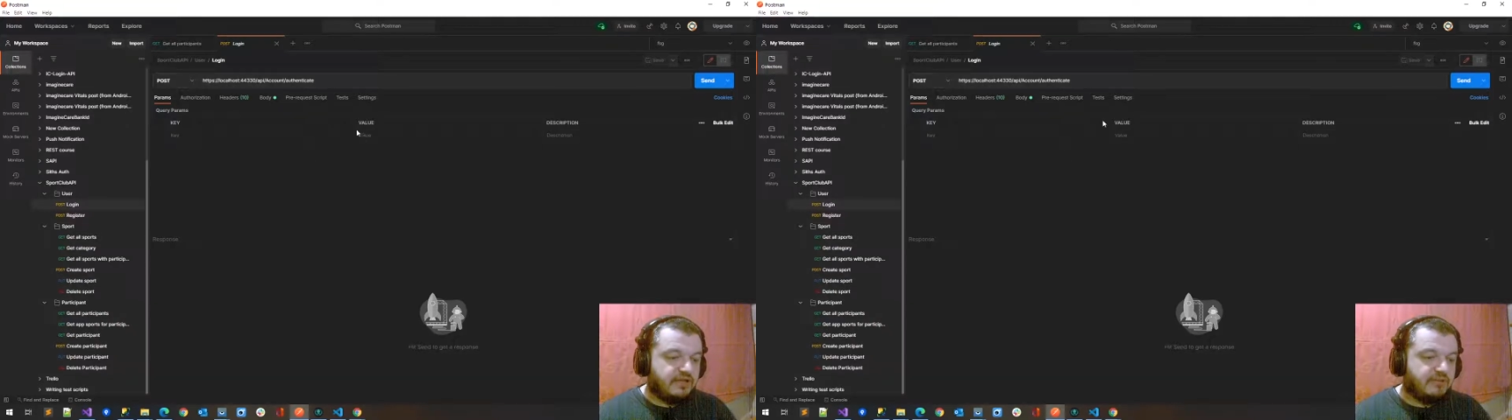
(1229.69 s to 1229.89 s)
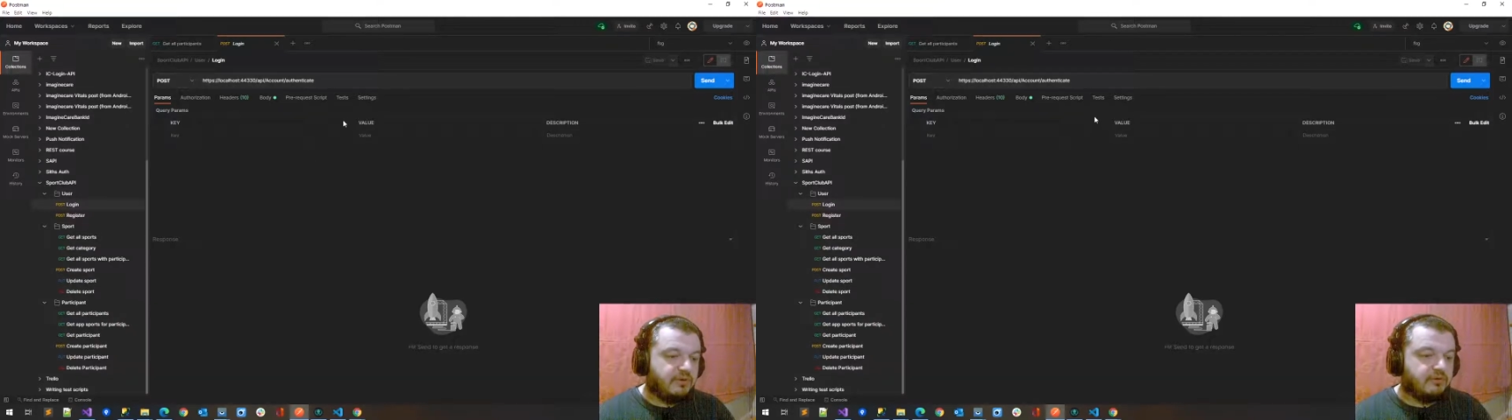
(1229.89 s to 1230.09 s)

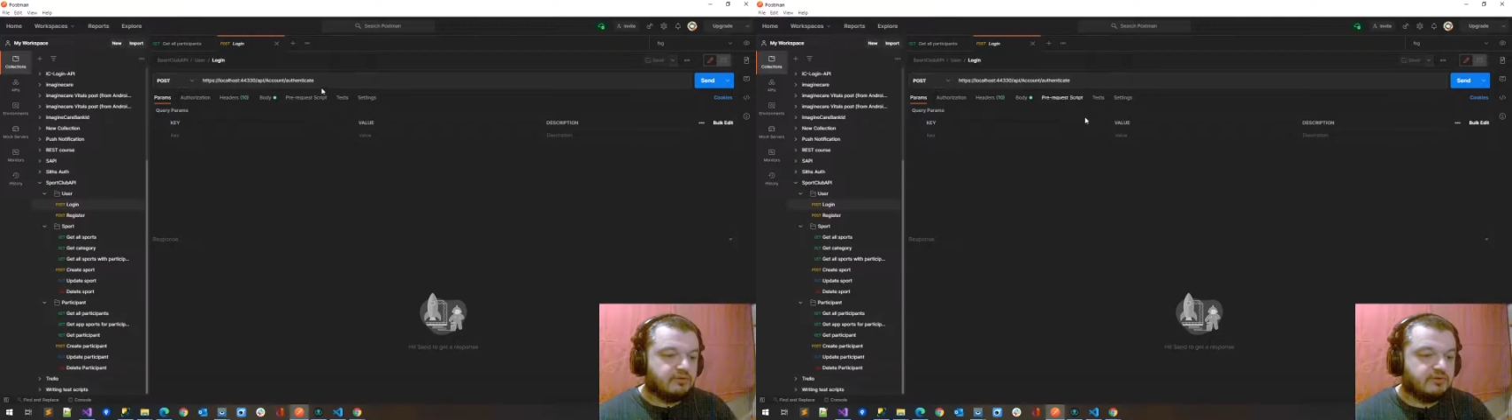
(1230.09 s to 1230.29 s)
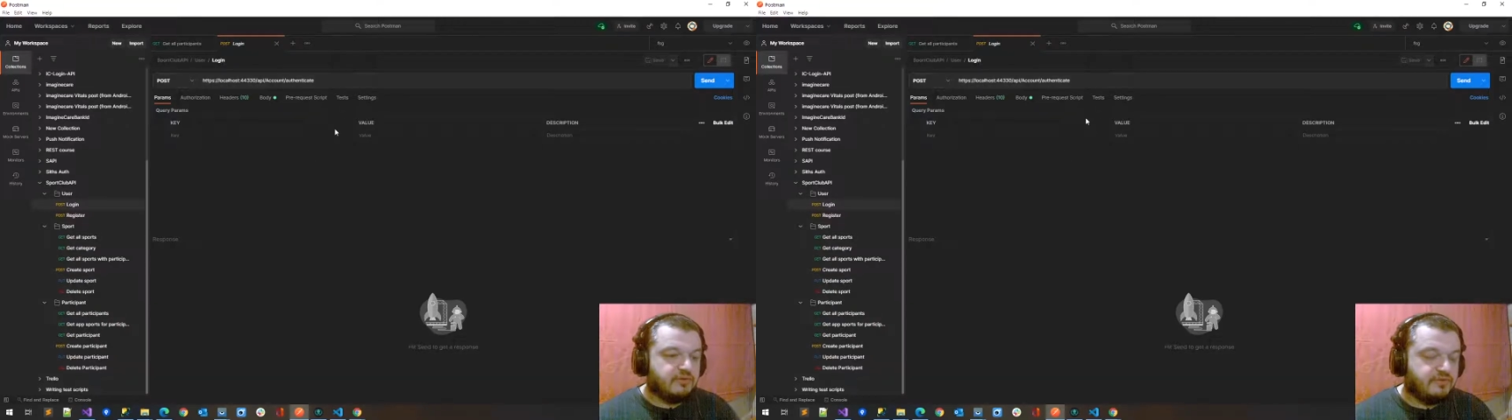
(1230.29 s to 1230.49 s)

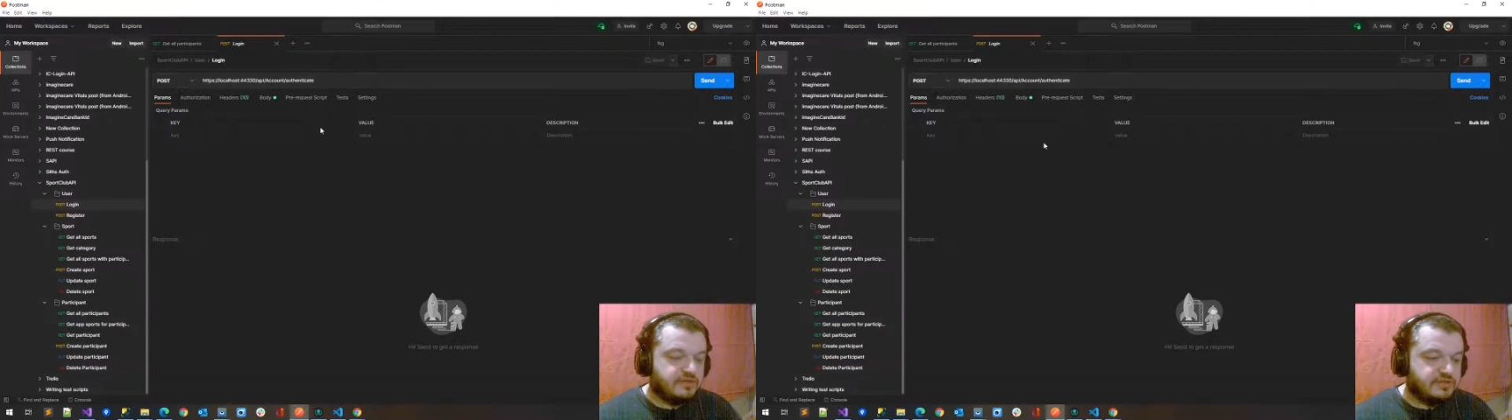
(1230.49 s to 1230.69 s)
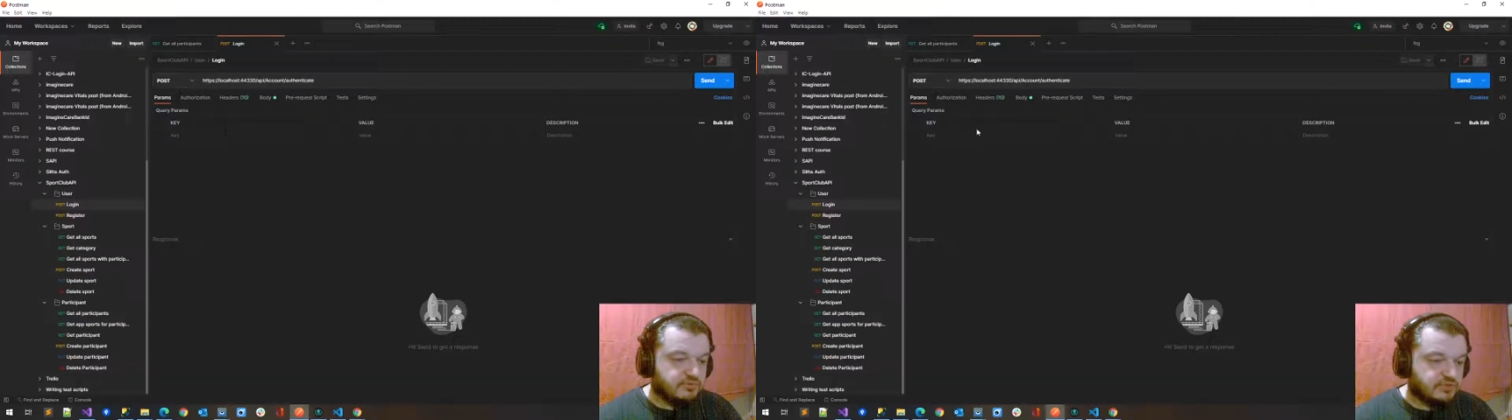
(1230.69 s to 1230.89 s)
about the
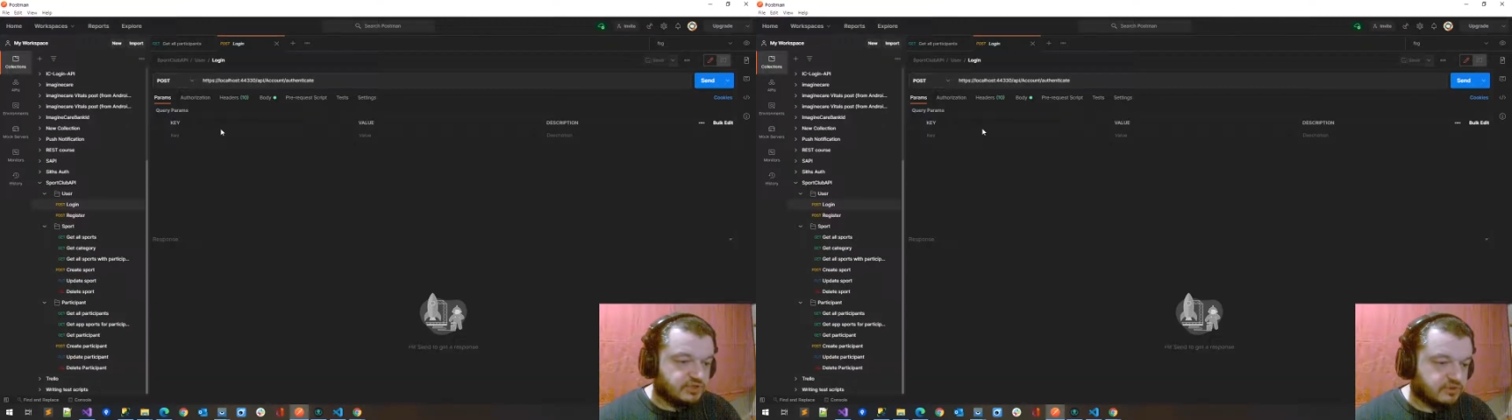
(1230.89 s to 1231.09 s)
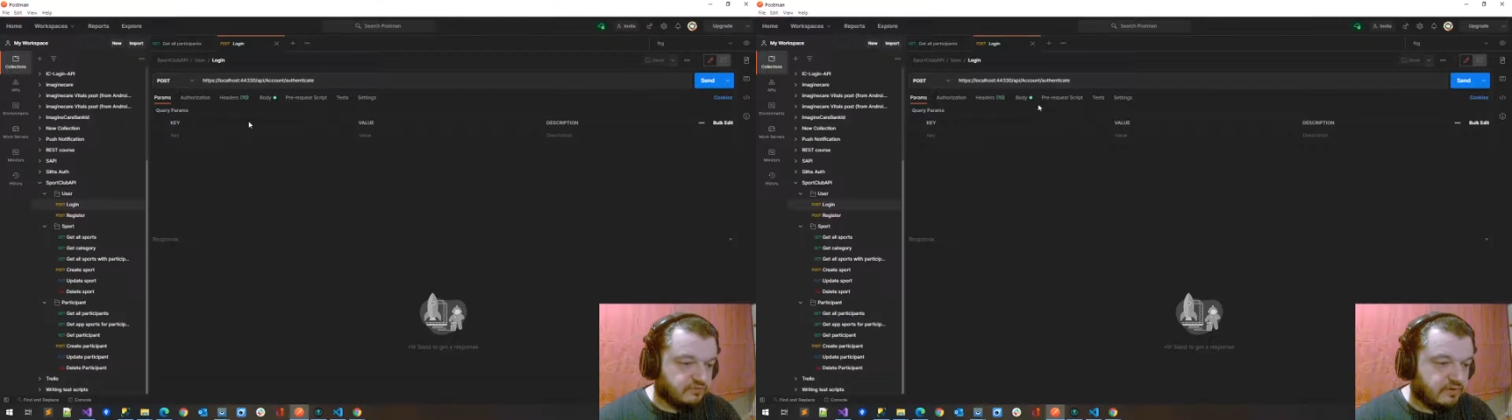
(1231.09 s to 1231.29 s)

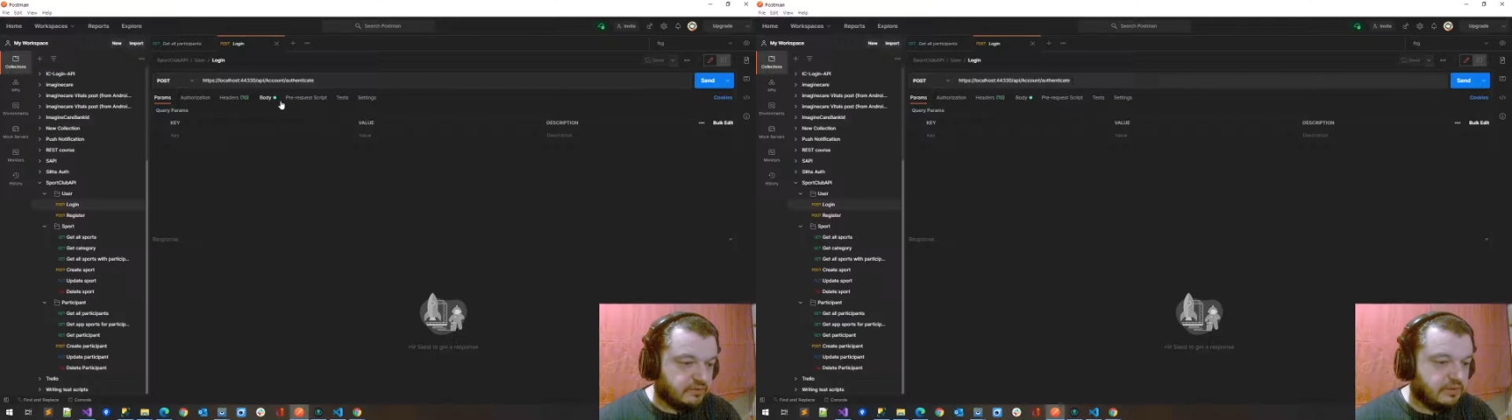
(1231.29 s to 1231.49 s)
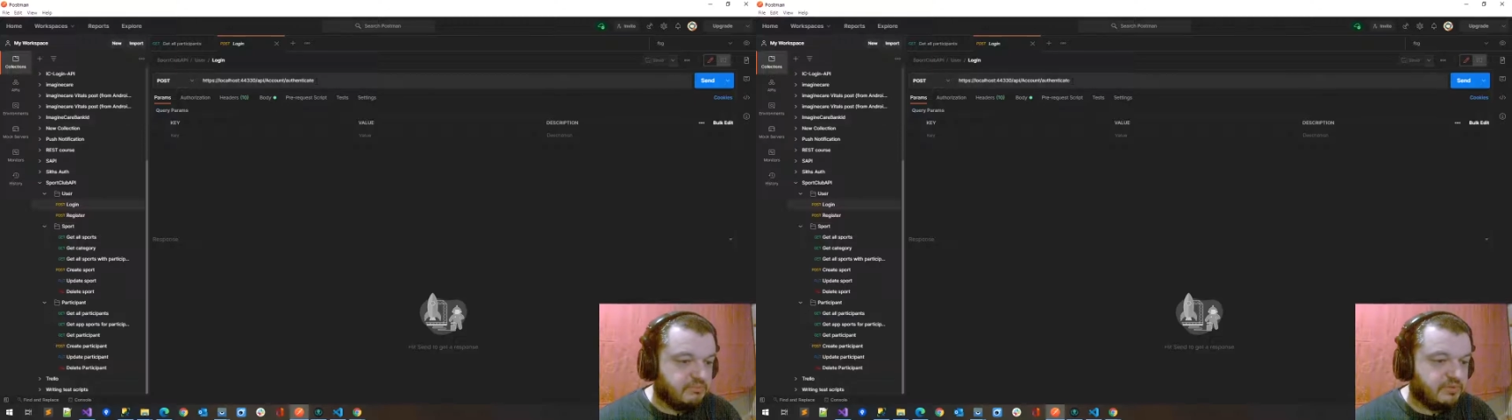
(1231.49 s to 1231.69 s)
usage of
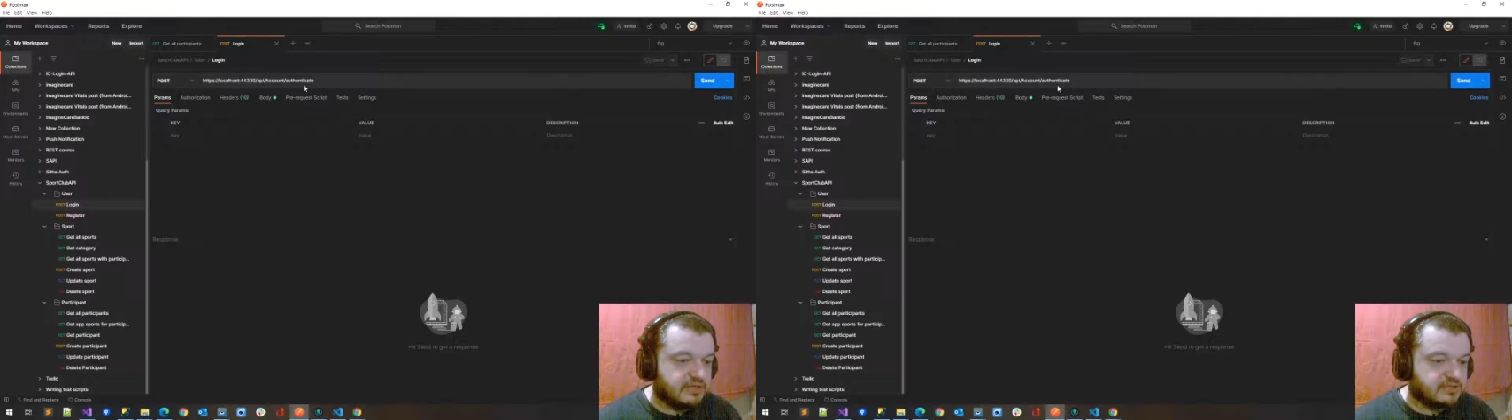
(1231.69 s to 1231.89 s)
our API.